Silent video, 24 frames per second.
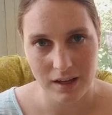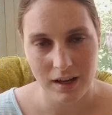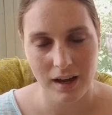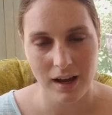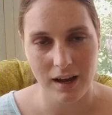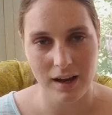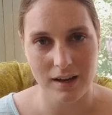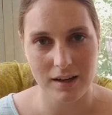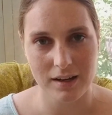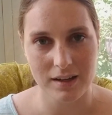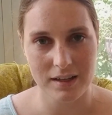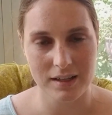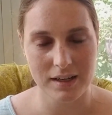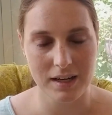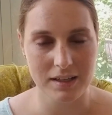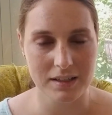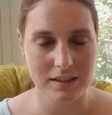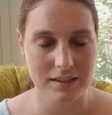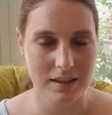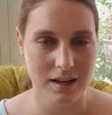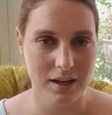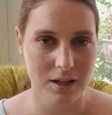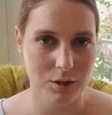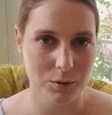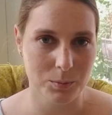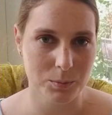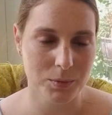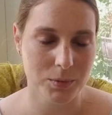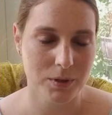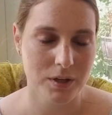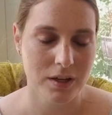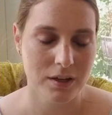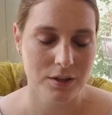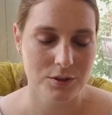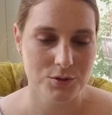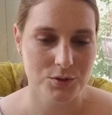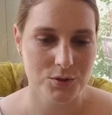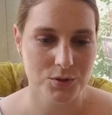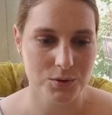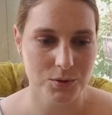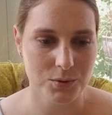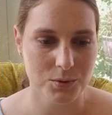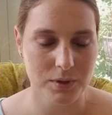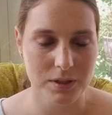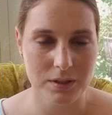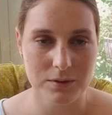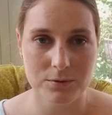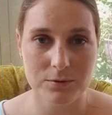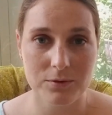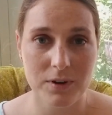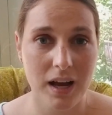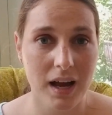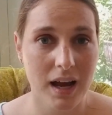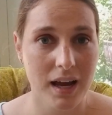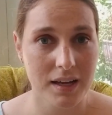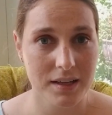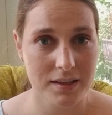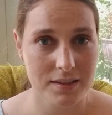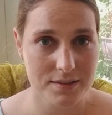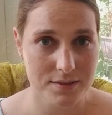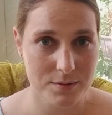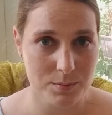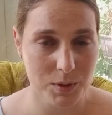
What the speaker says: and I can help to advise